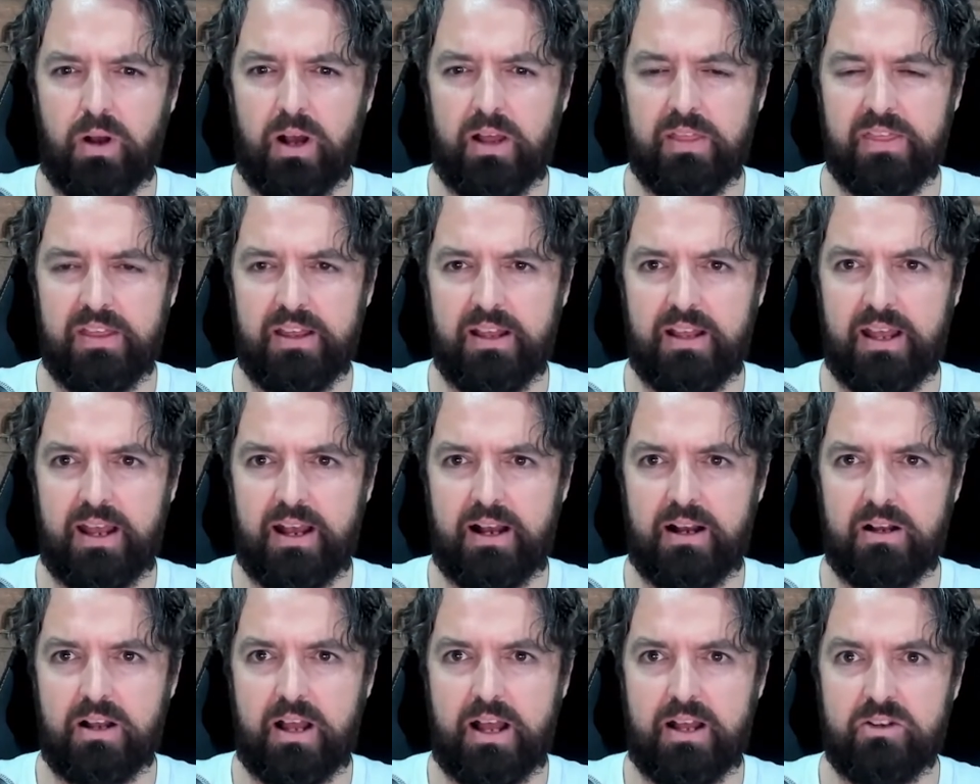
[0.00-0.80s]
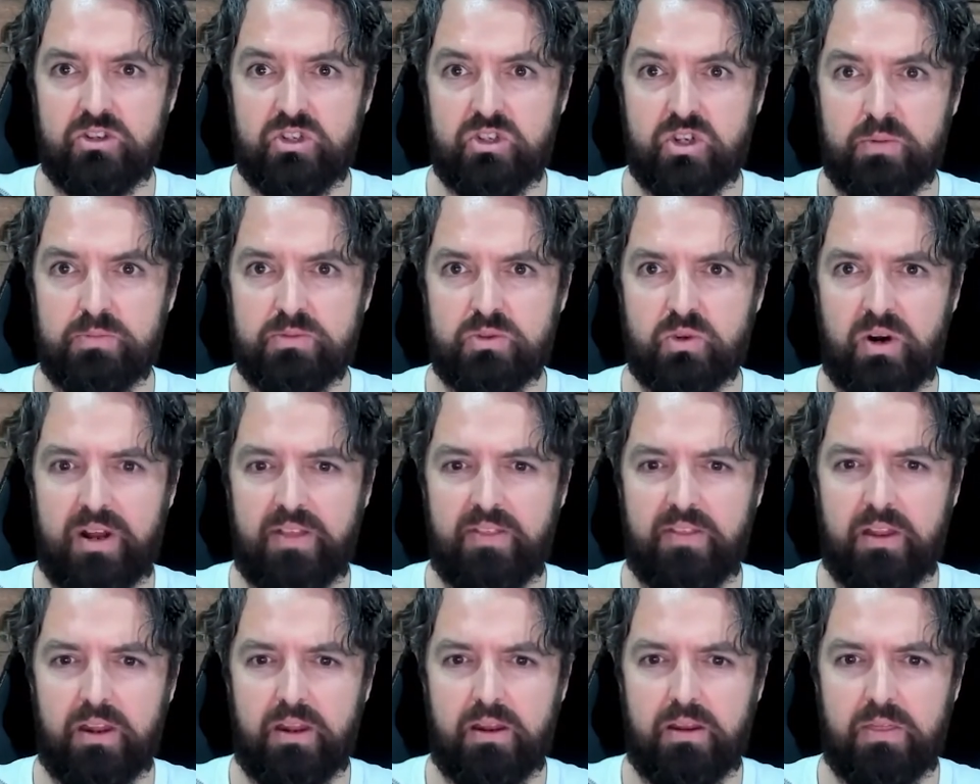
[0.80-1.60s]
I think our jobs are
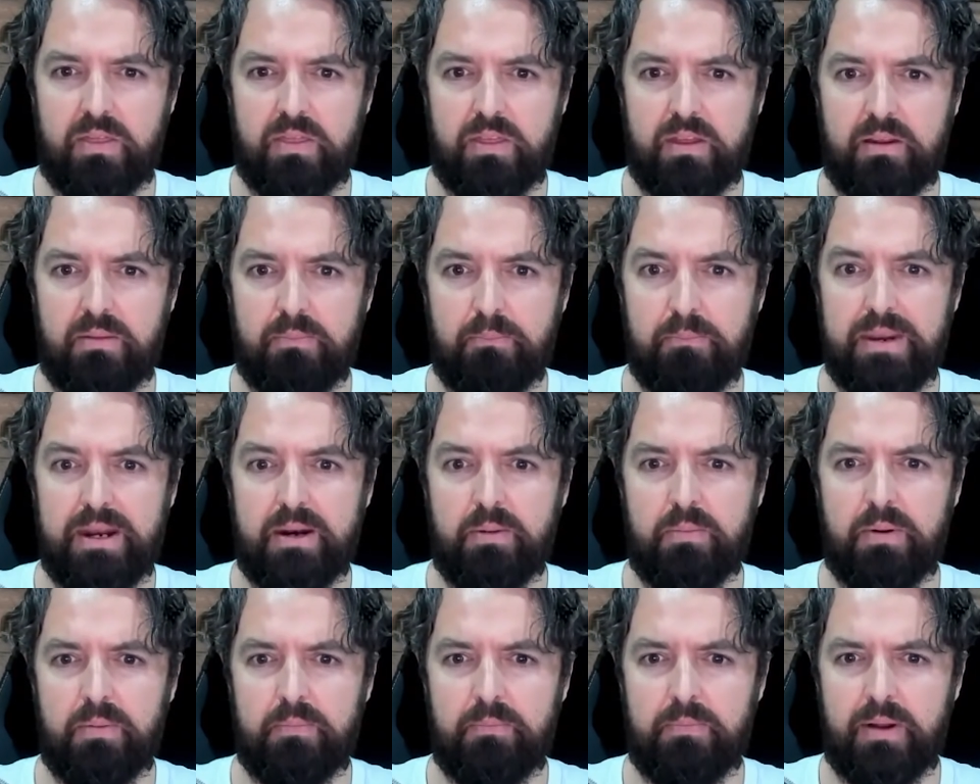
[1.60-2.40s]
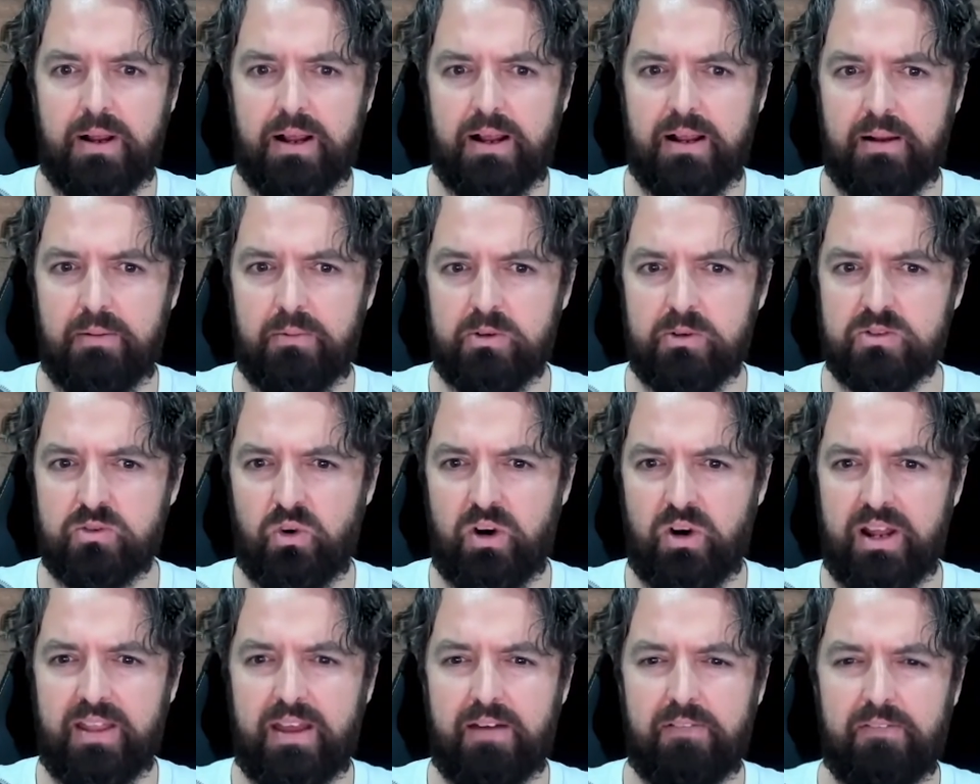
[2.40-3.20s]
at the minimum. It was
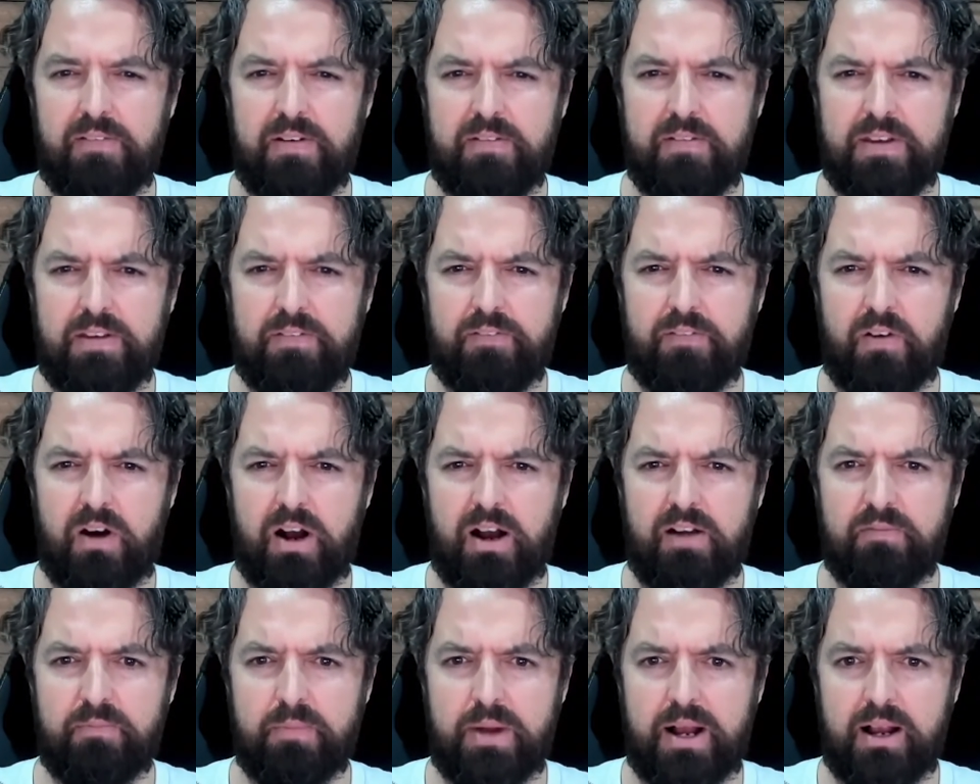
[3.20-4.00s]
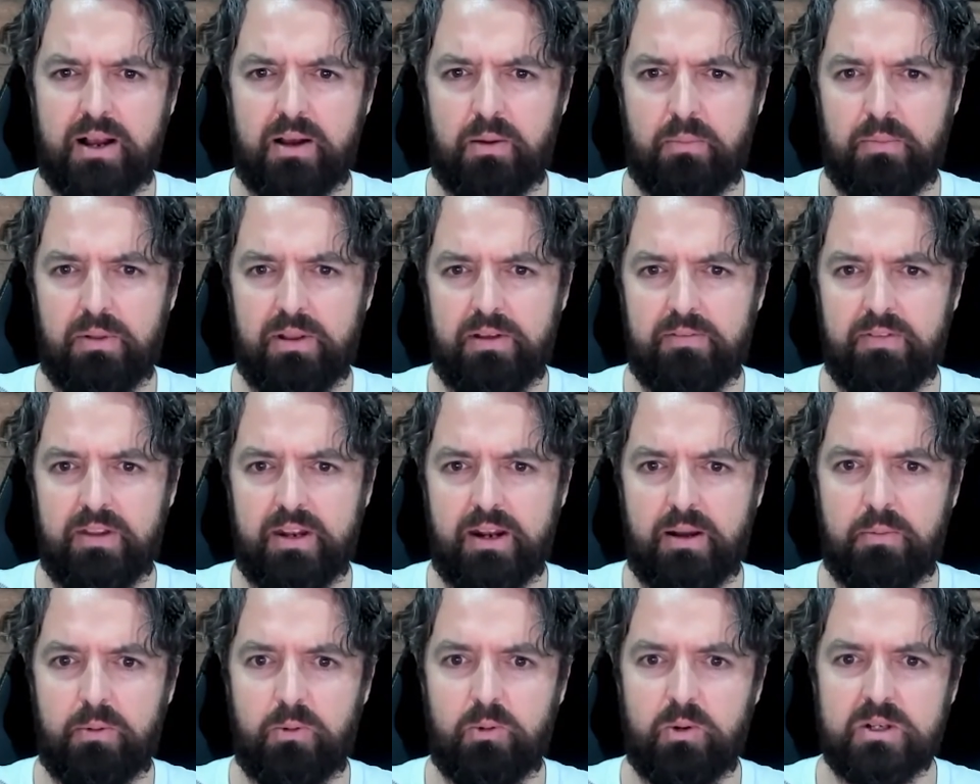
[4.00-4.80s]
around that 55 mark, I believe the
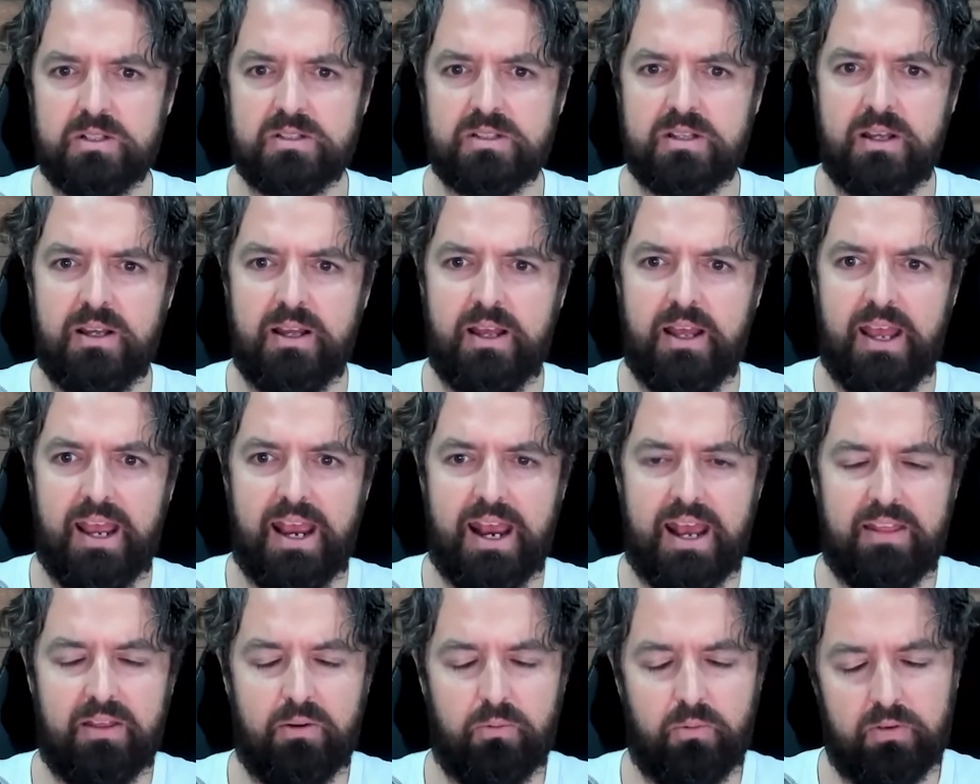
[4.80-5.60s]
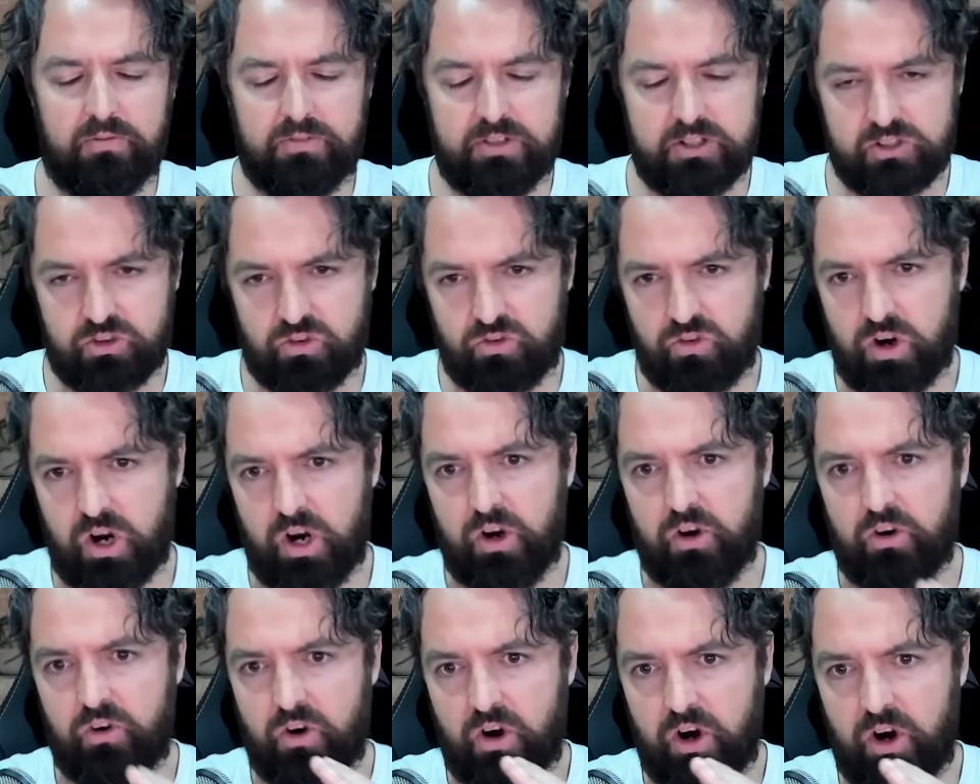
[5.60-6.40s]
number was. And then we've just
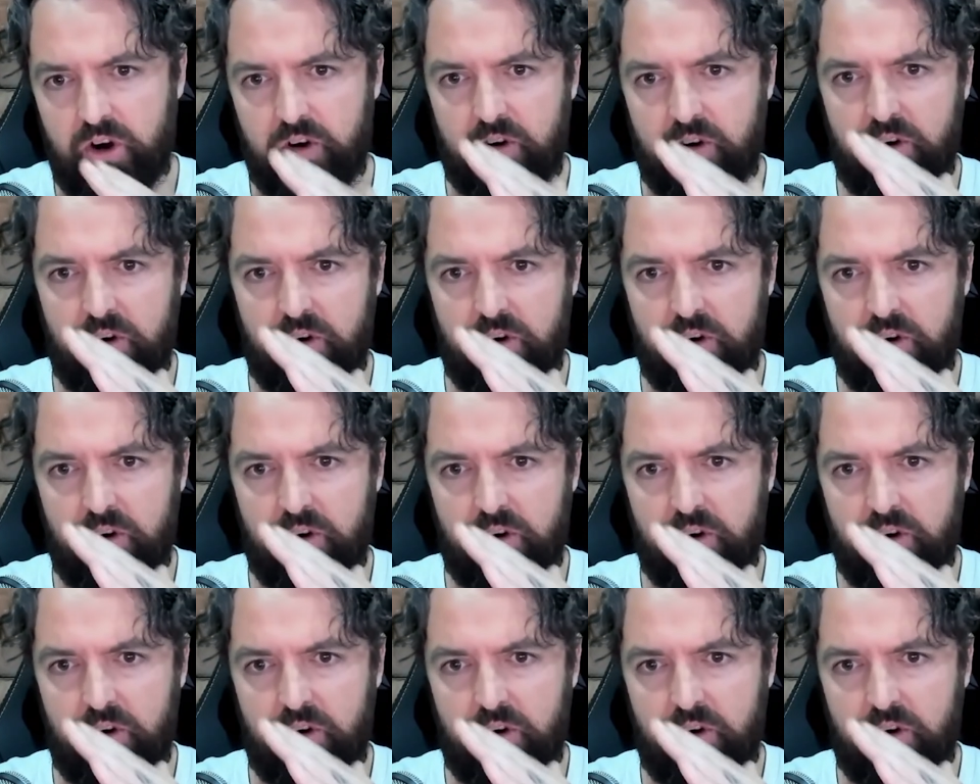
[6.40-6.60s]
grown,